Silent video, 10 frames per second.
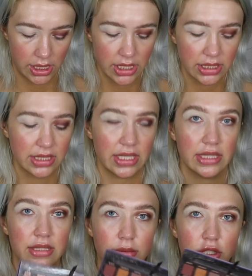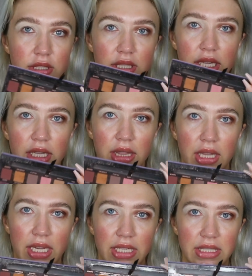Incense, which is the
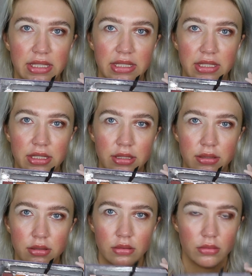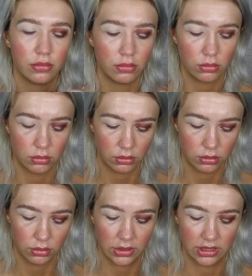lightest,
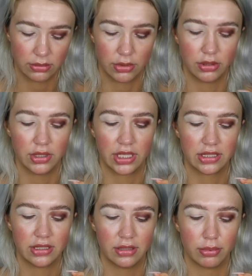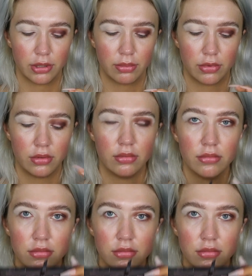this one, next to the purple.